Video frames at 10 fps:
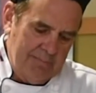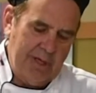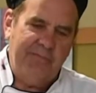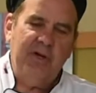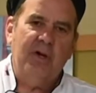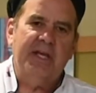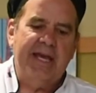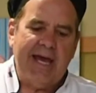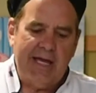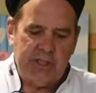But if you're a
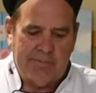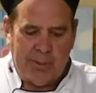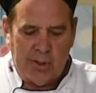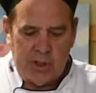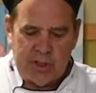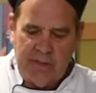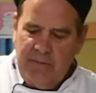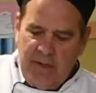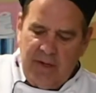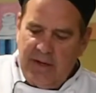gadget person,
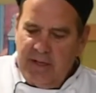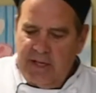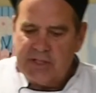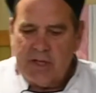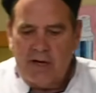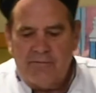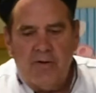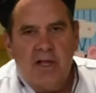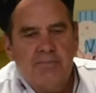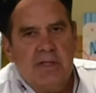it's kind of
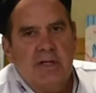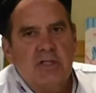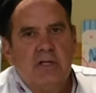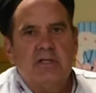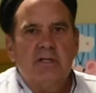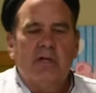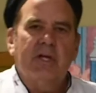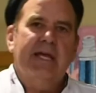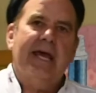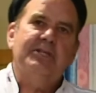fun because it's another
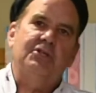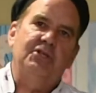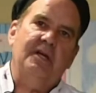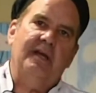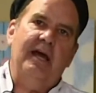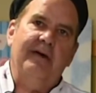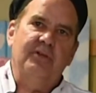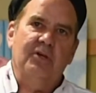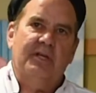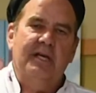gadget you got to have
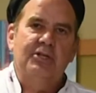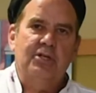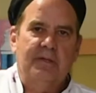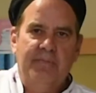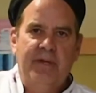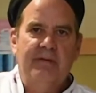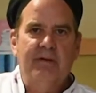in your kitchen,